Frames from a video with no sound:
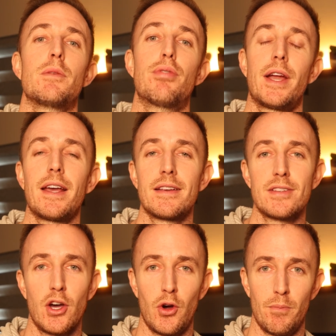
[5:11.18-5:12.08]
To bring us
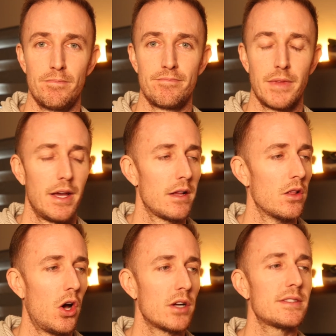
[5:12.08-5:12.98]
home,
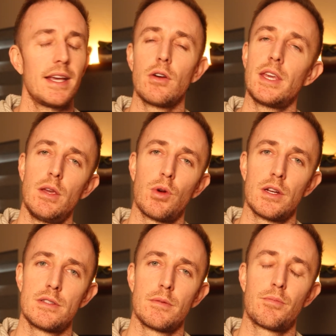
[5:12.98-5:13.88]
long tail
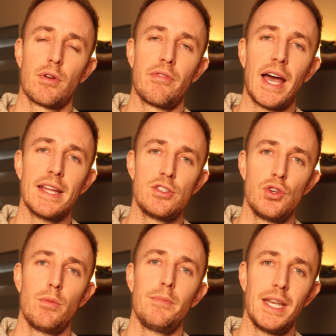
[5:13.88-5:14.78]
keywords provide
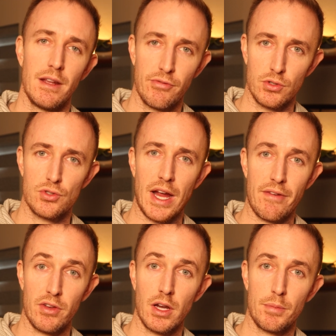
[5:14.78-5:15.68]
you meaningful
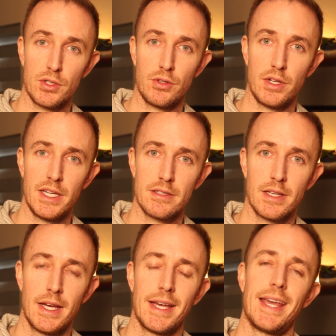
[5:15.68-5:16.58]
traffic opportunities
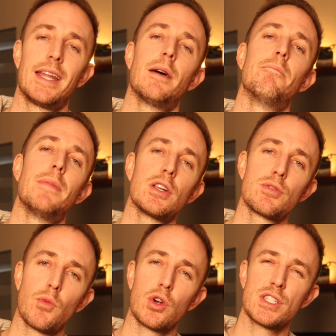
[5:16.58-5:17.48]
in a much
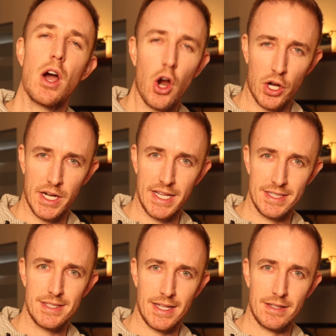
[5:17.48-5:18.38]
more
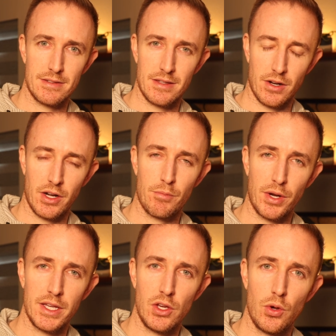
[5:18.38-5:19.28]
targeted sense. They're gonna
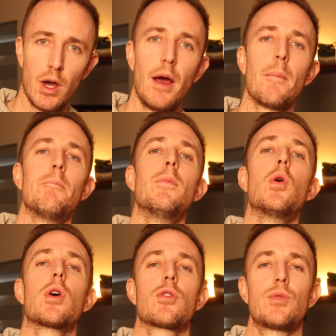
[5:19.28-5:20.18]
bring you
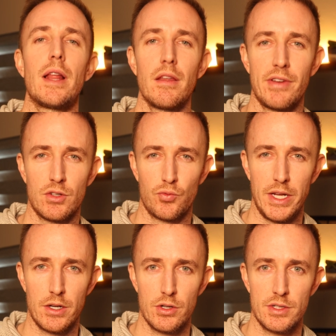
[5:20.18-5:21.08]
more relevant
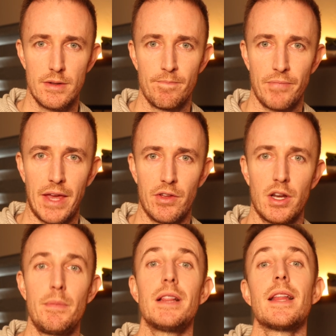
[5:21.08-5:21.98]
readers, and they're
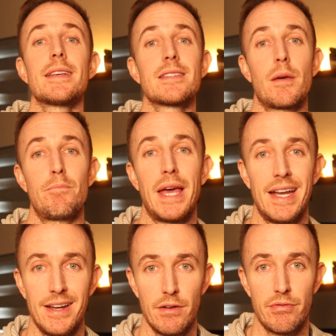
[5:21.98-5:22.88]
gonna be less
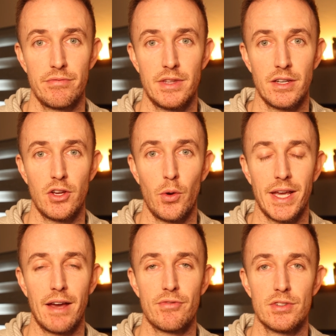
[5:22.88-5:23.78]
competitive than going
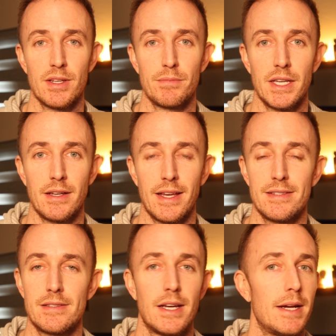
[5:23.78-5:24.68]
after something
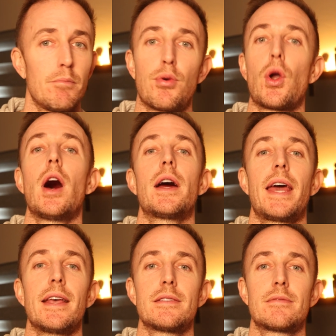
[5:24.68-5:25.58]
as broad
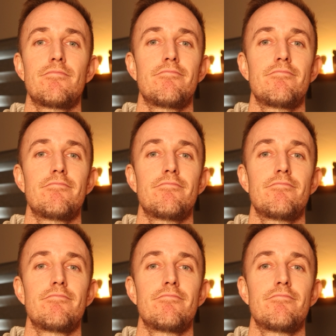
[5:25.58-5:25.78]
as